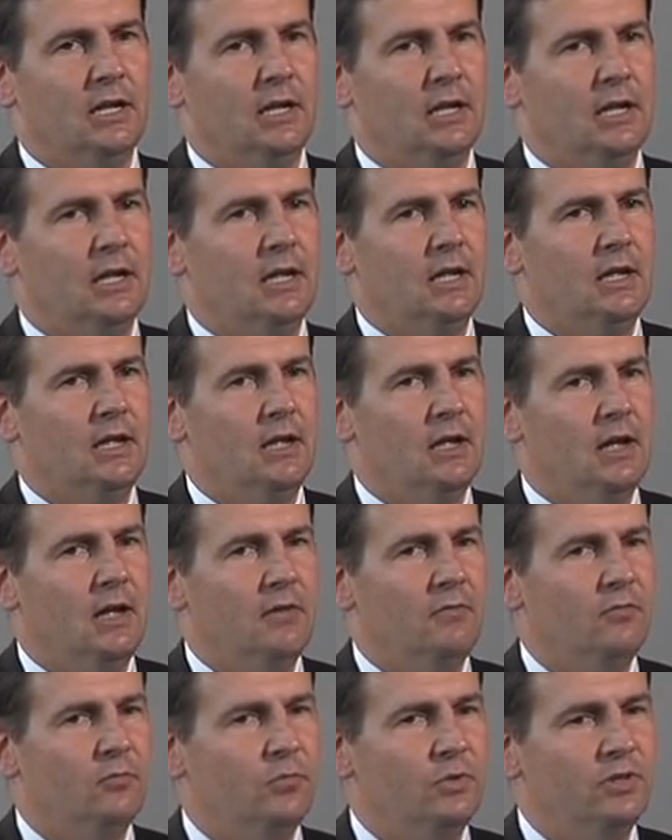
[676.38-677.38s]
And with the
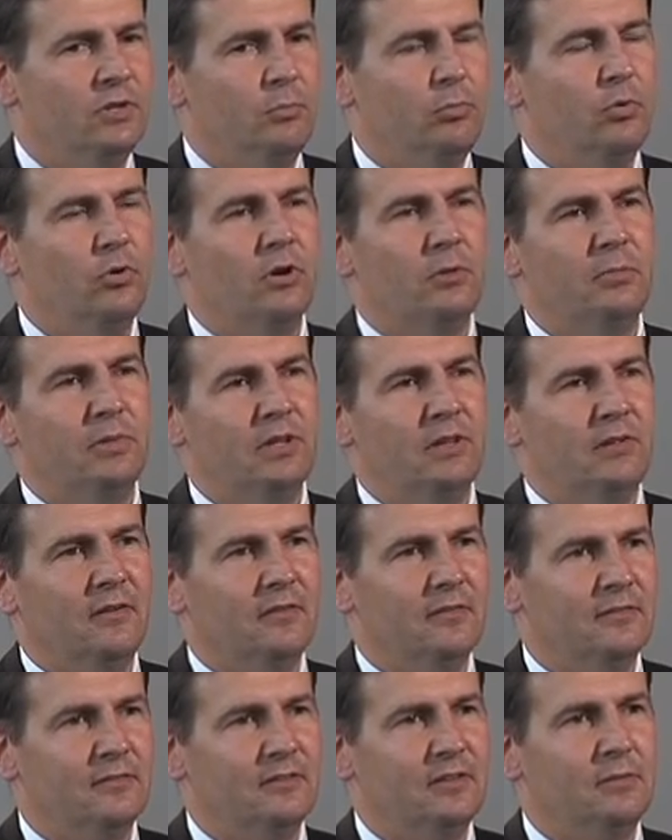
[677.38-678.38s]
portability of the SIM
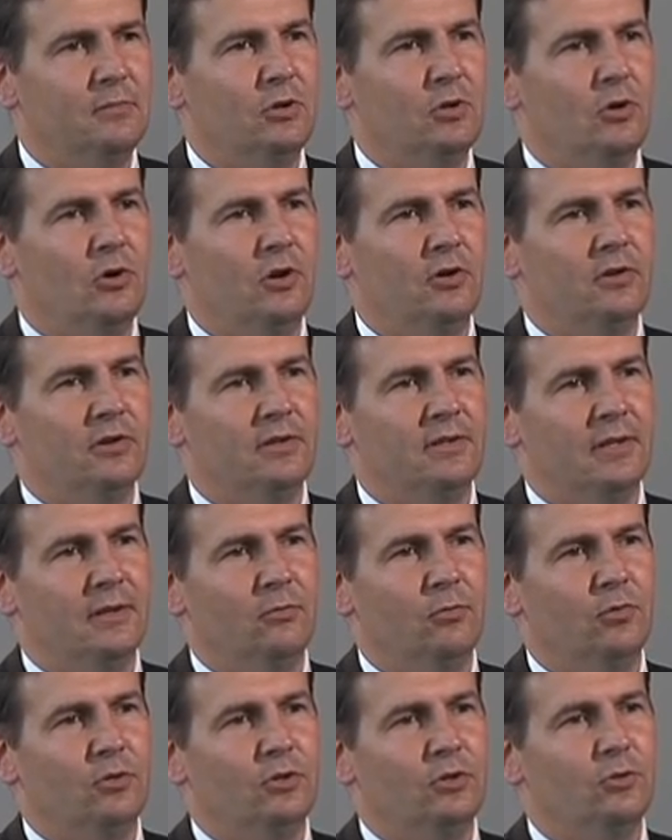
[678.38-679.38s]
card, they want to
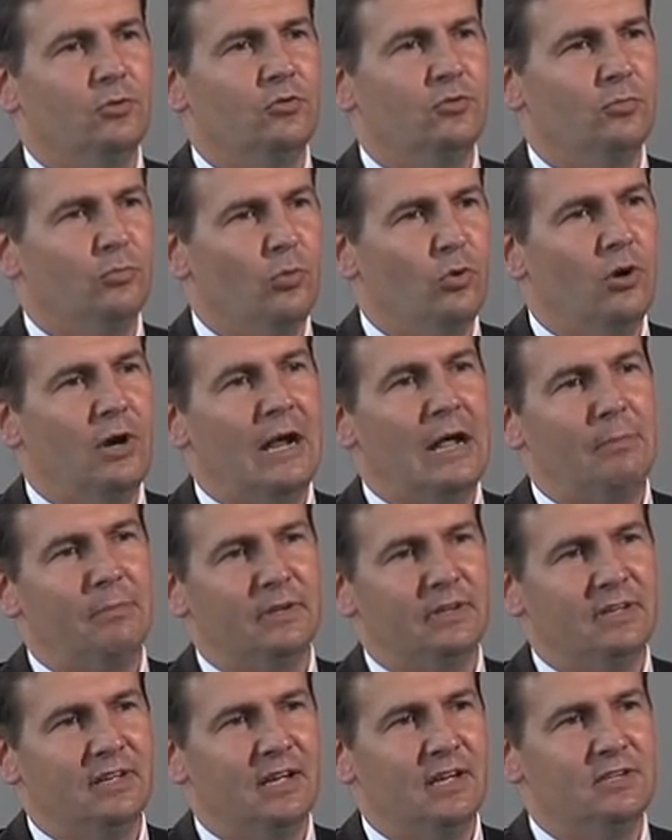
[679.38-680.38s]
use more
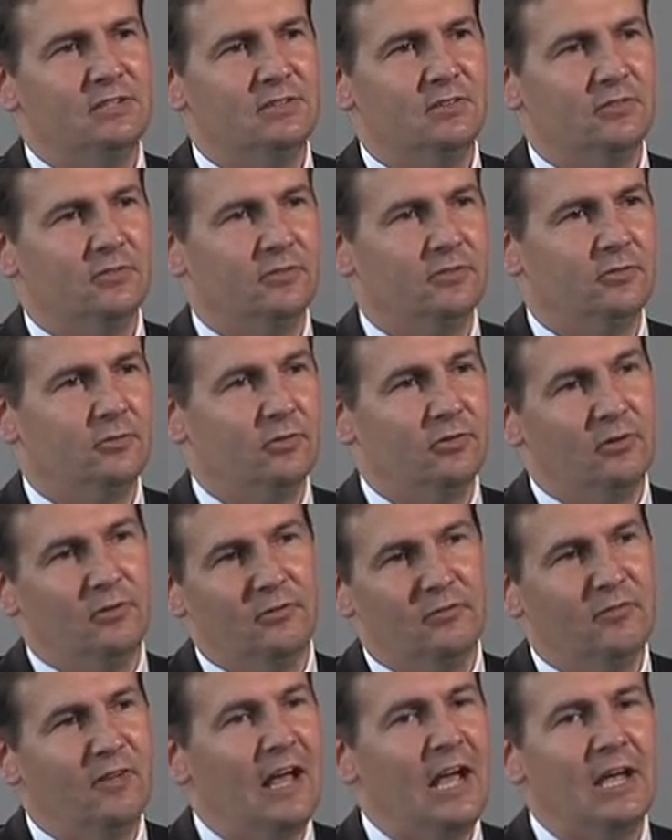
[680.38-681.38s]
applications or
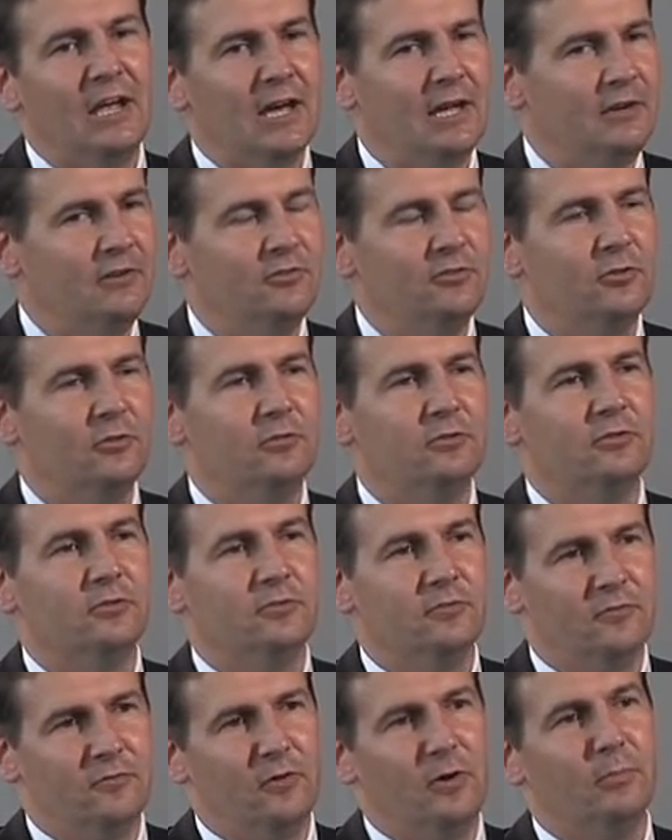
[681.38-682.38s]
value-added services
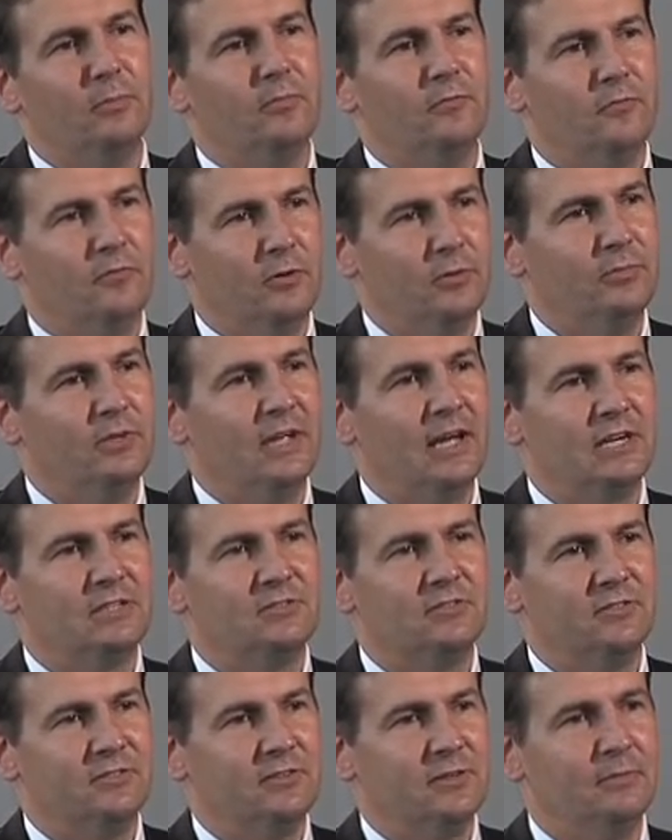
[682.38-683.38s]
from the actual SIM
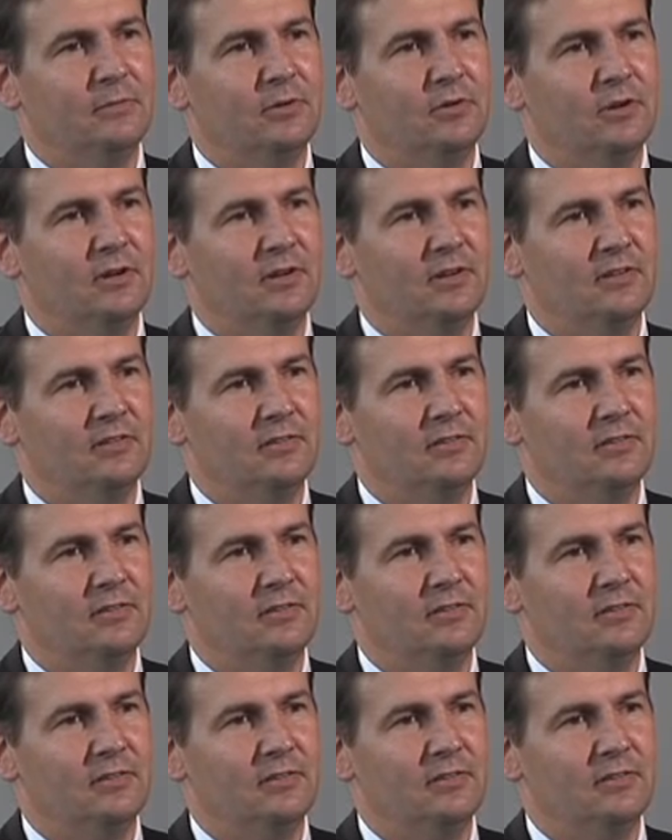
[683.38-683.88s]
card itself.